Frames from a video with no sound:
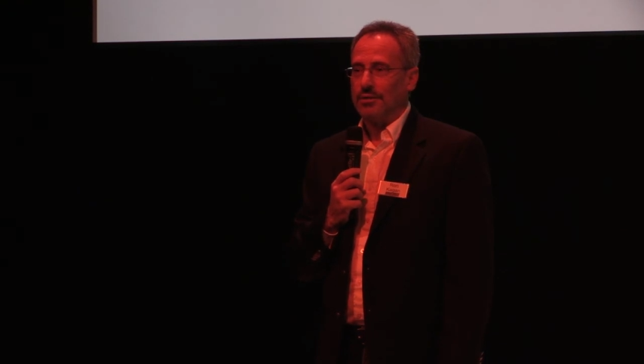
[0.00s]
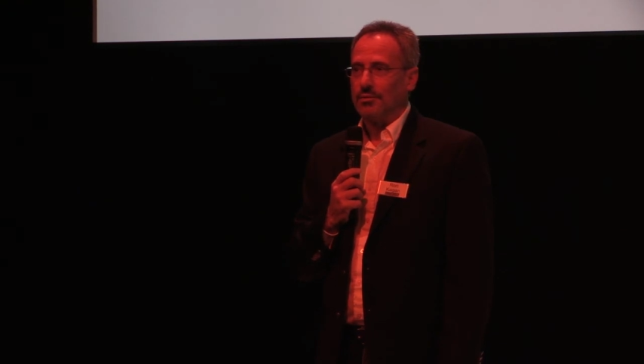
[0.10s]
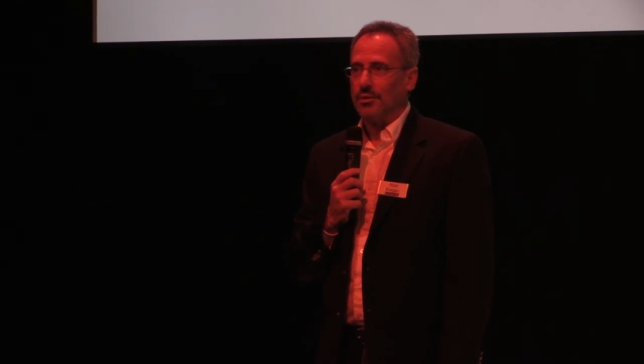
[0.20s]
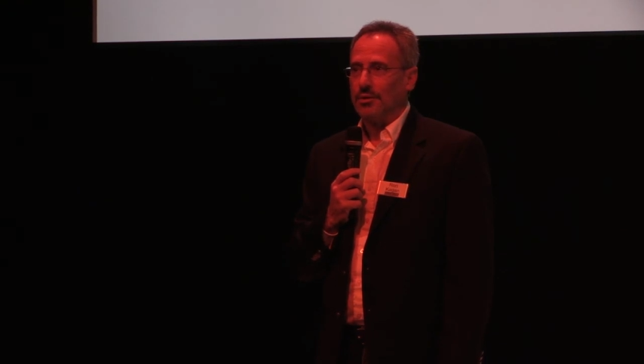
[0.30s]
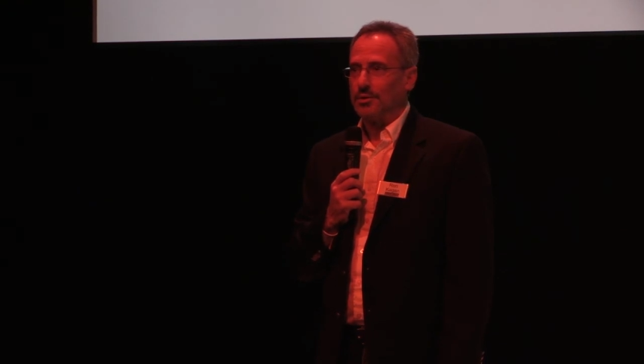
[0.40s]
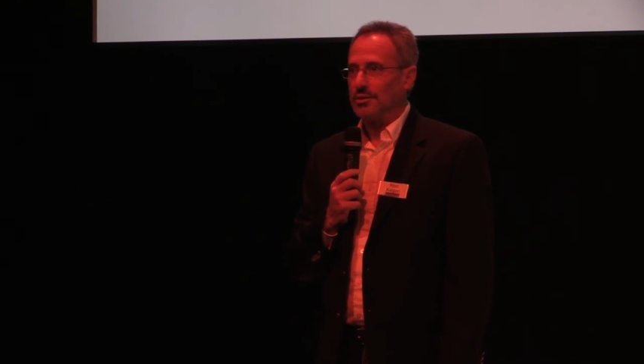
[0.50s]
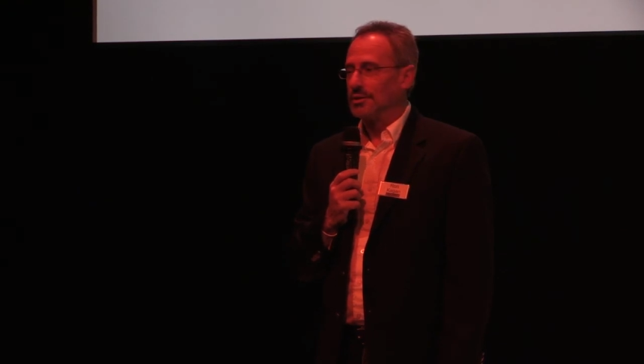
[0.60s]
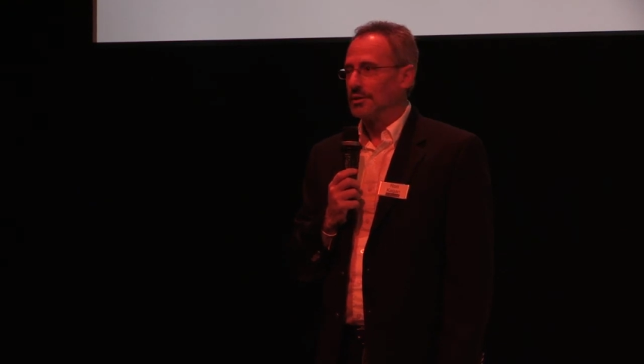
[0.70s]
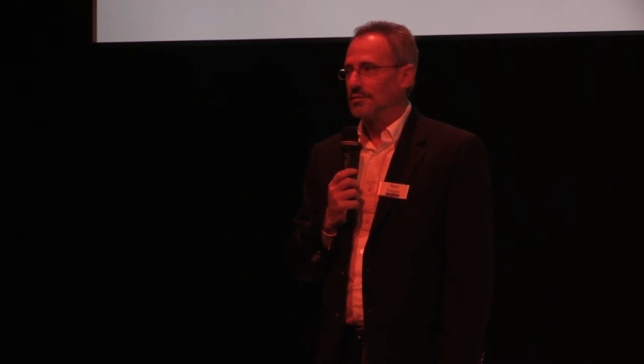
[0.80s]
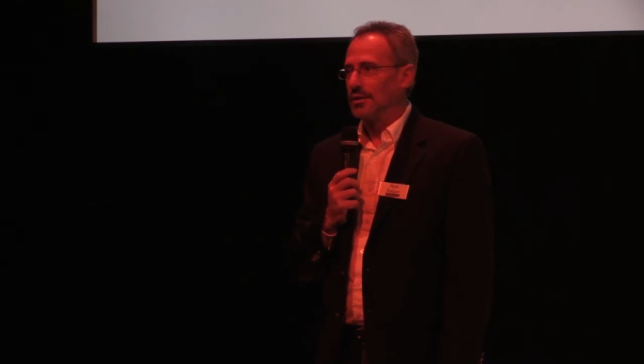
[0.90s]
roll up your
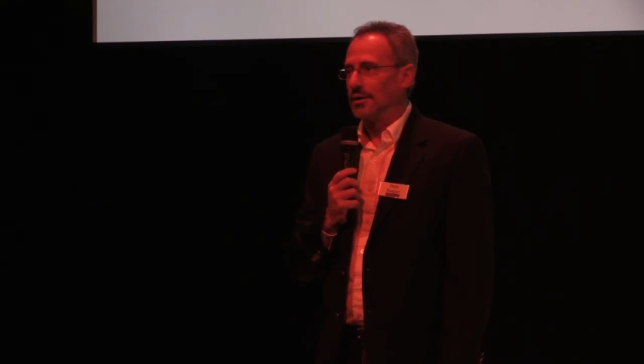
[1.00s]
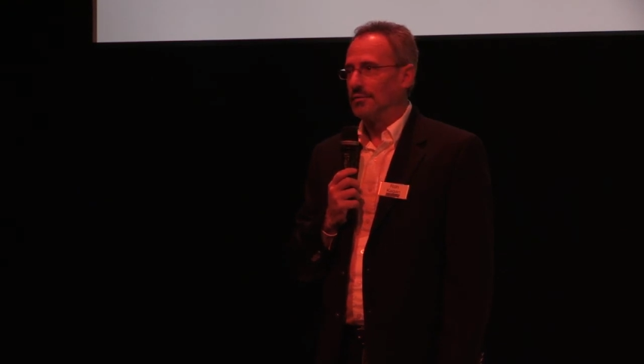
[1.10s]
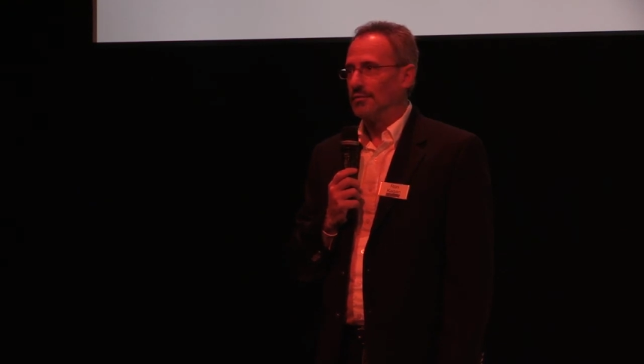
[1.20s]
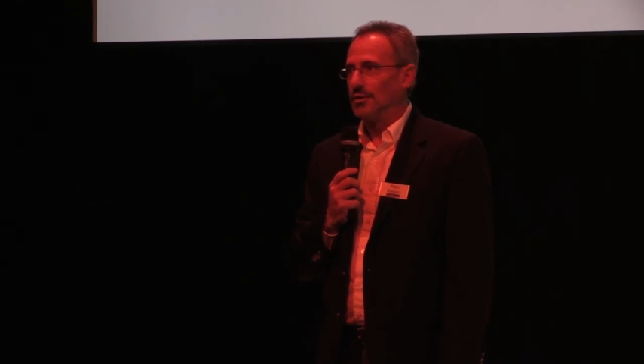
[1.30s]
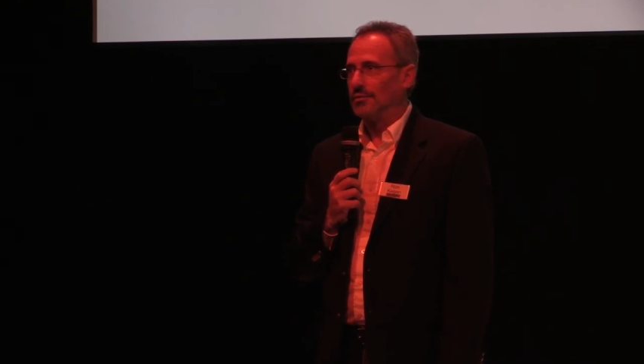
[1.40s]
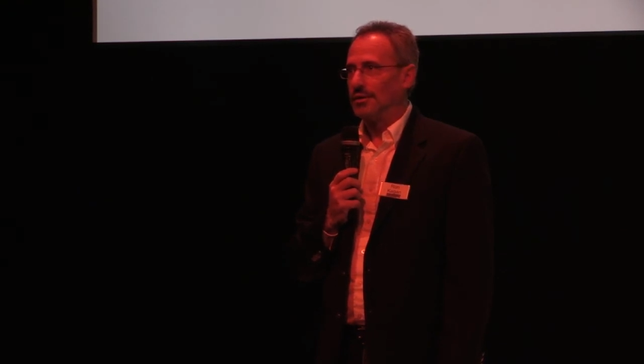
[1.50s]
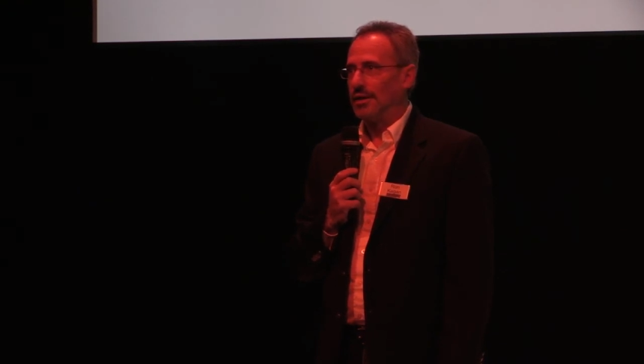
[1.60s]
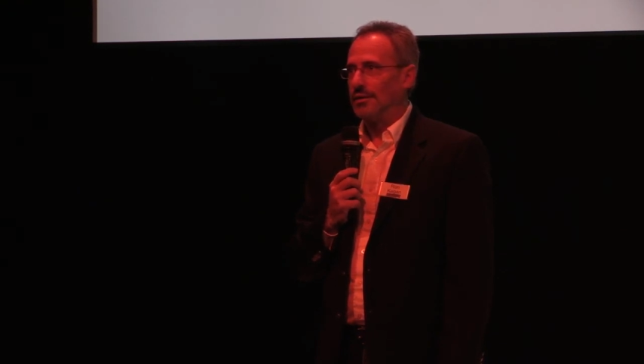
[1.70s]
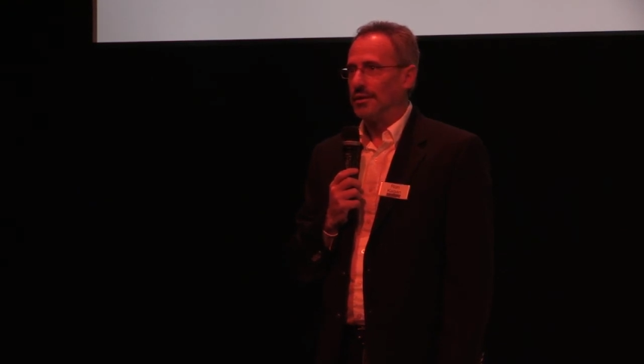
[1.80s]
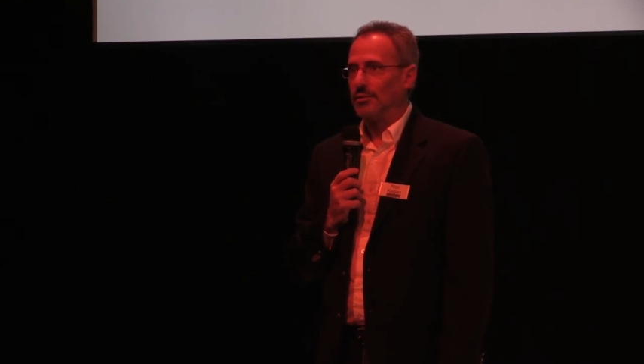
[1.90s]
sleeves and get involved in
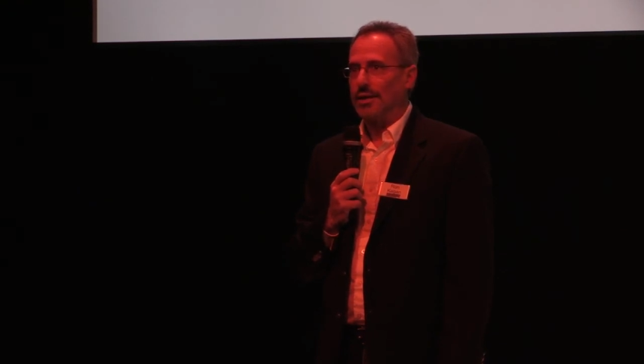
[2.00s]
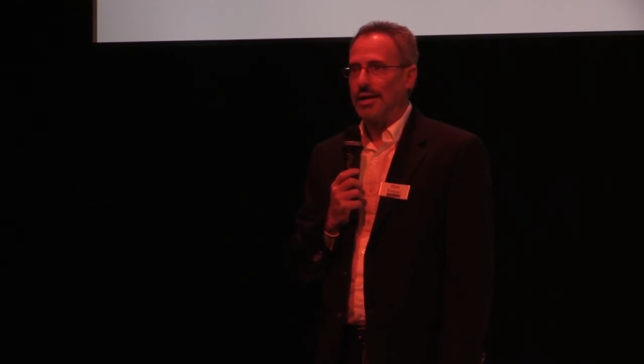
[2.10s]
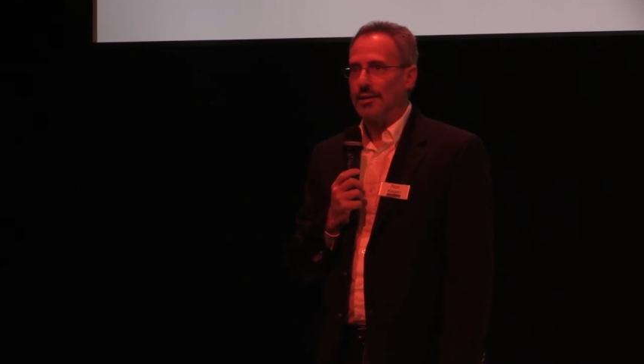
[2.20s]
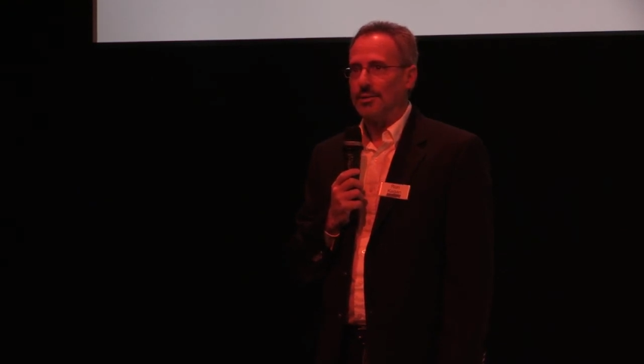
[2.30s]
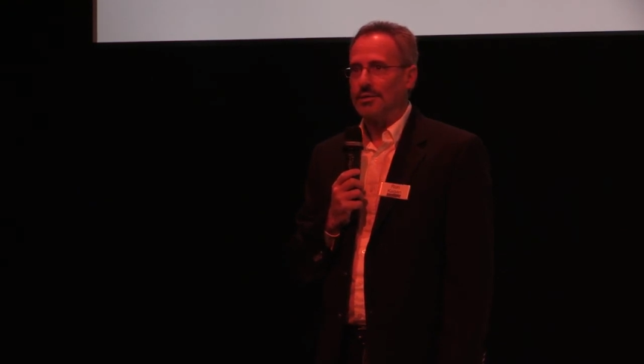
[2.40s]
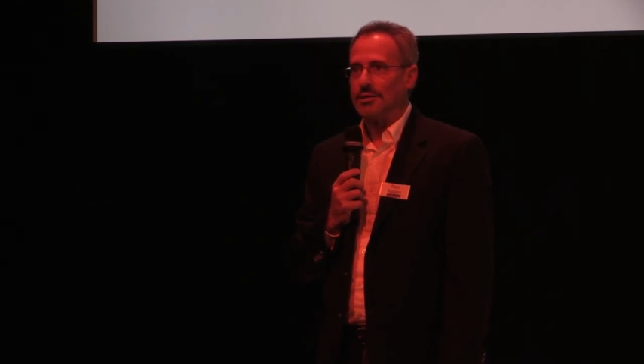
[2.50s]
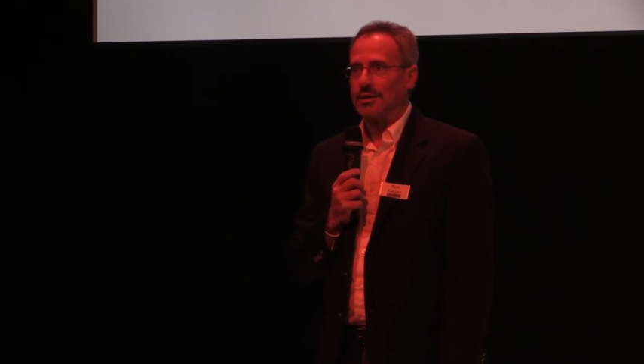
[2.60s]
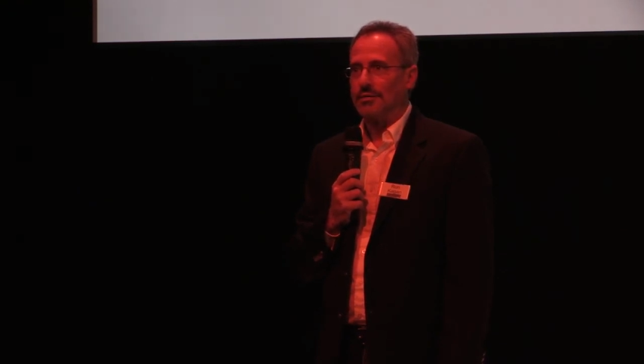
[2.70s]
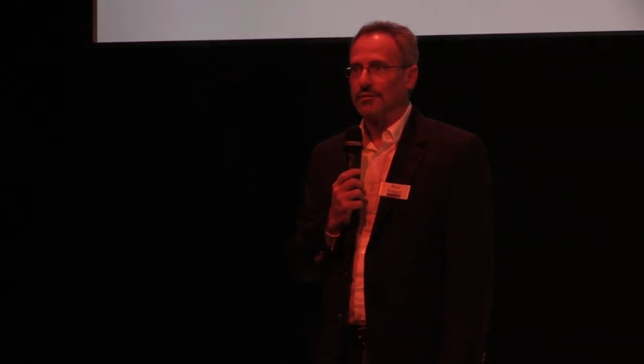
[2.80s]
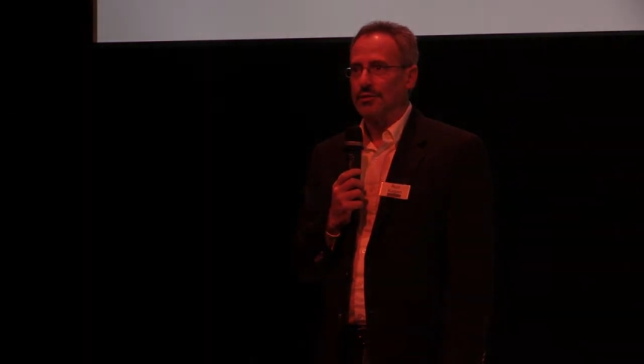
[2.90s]
that, and that will happen this
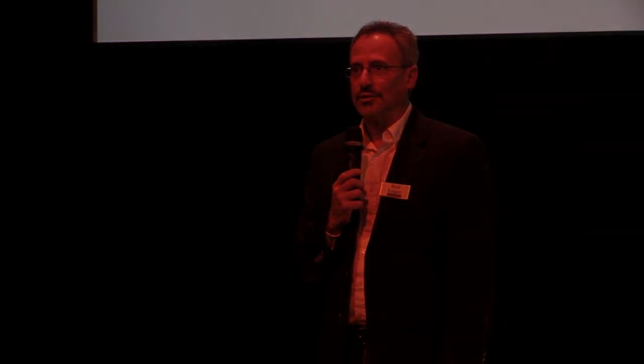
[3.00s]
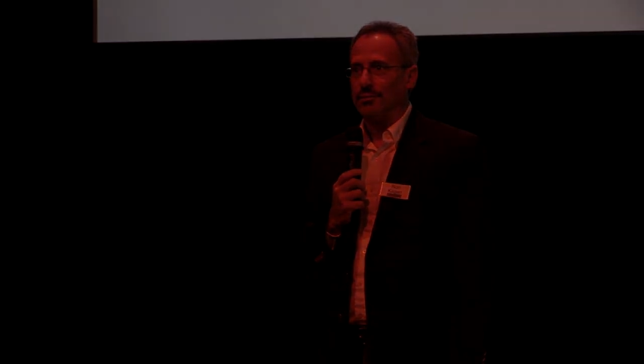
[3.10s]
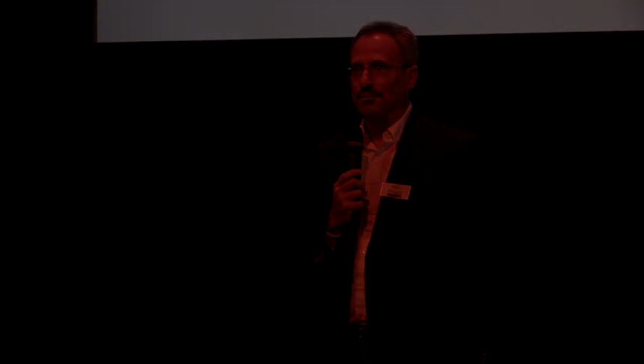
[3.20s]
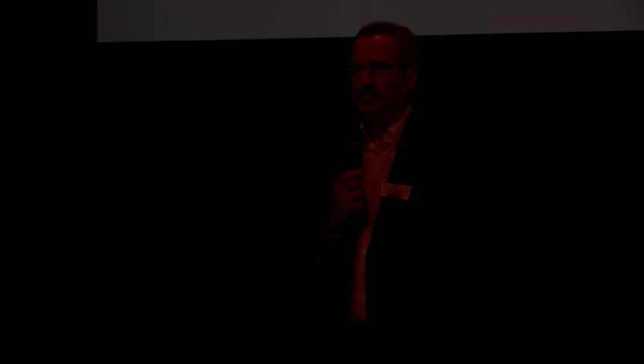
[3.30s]
afternoon.